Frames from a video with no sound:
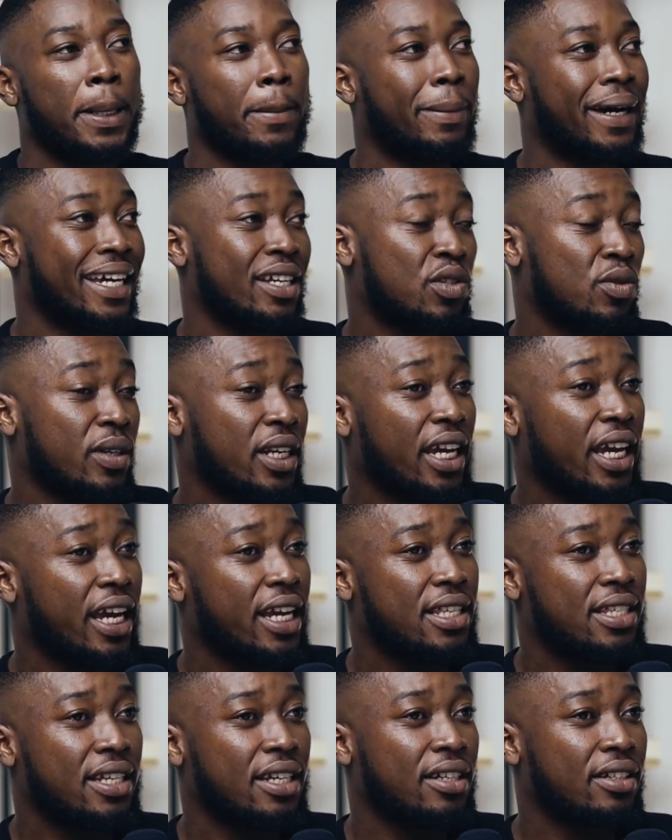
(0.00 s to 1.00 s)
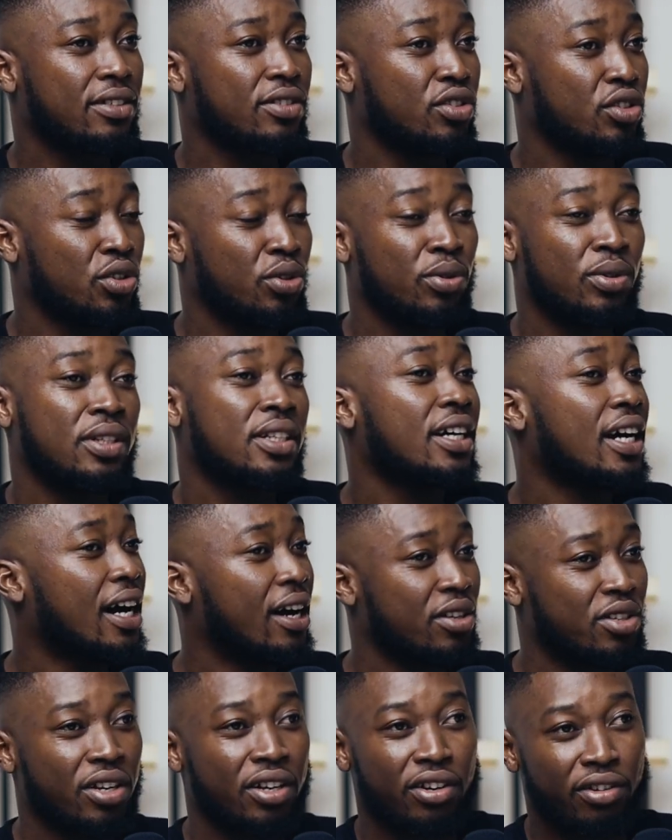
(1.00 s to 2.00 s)
But in 2018, dude,
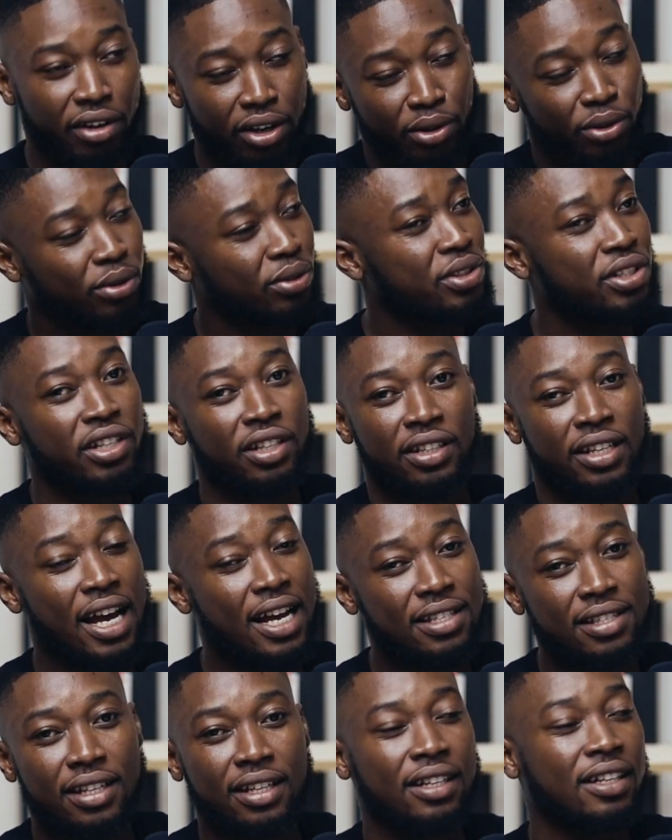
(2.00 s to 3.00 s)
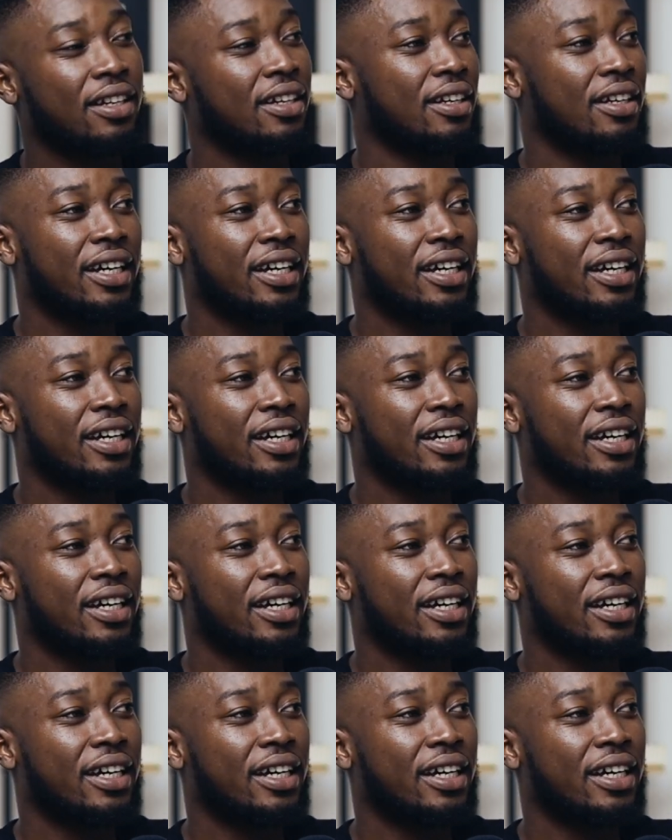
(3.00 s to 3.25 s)
I was trying to create cool shit. That's it.